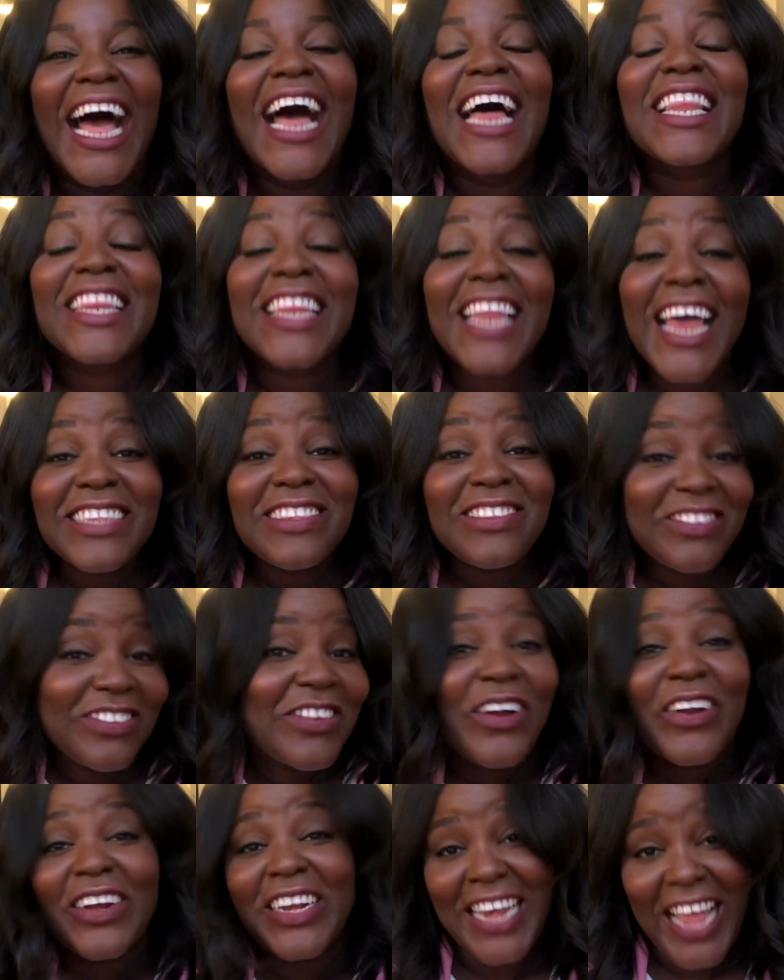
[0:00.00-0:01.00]
Let's
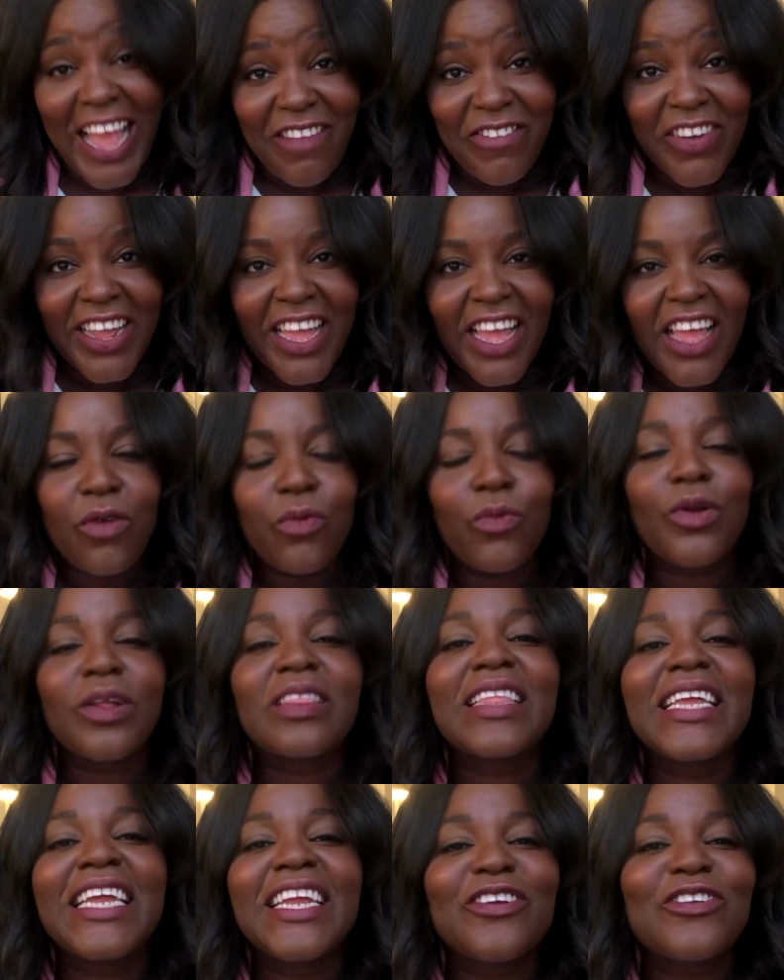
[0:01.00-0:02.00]
start in Africa, where
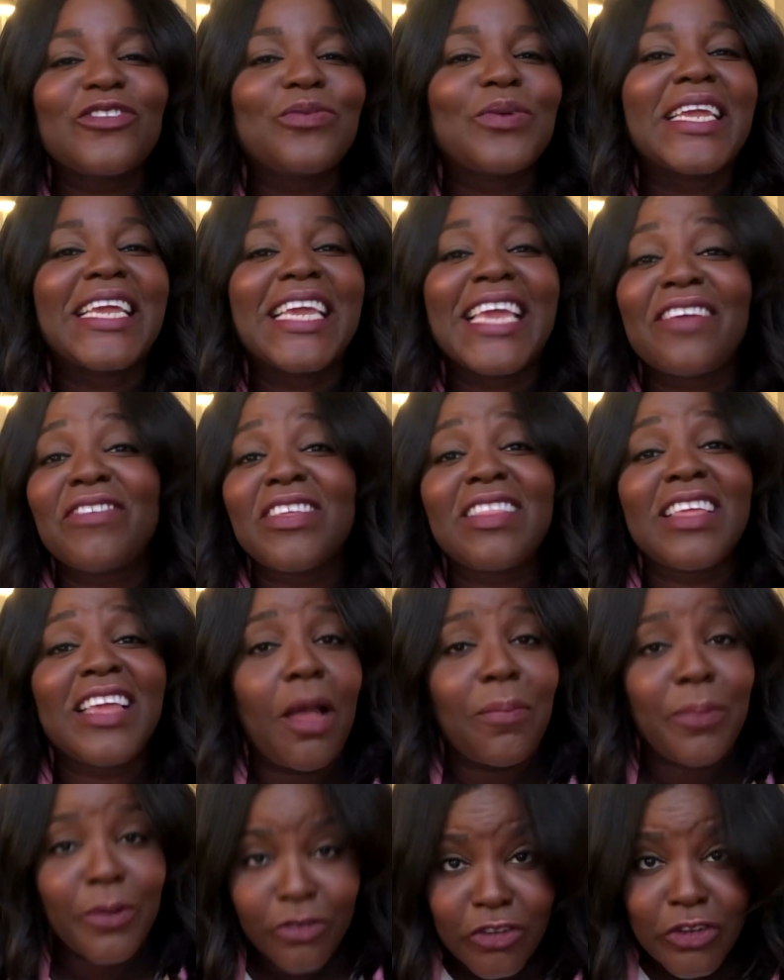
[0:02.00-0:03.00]
leaders were given the
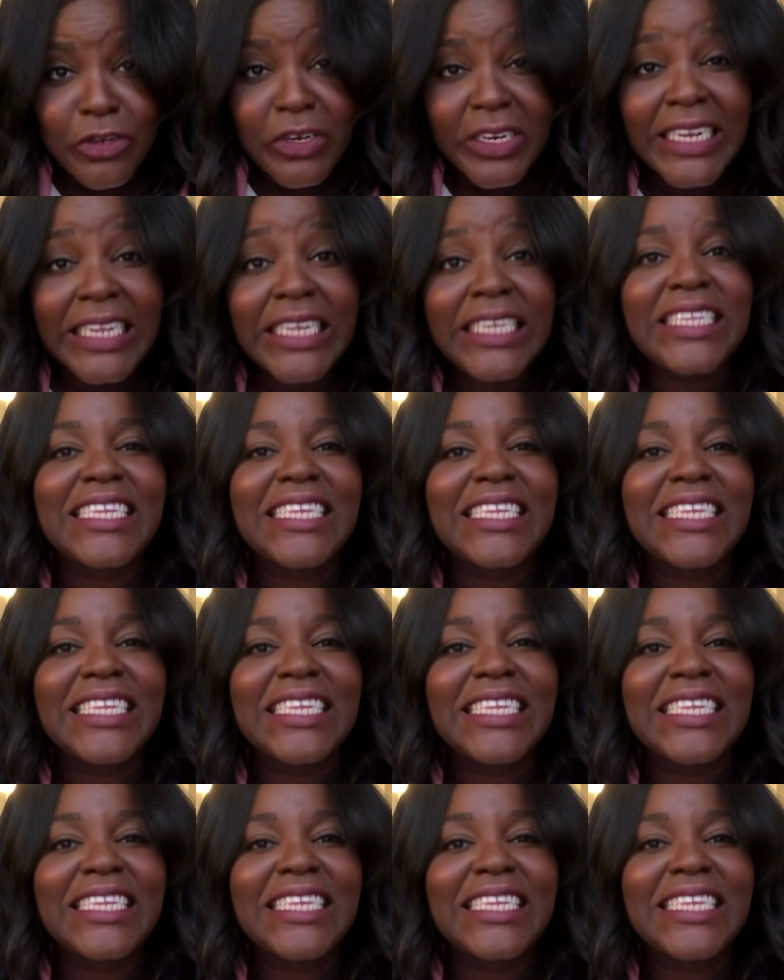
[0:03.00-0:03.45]
opportunity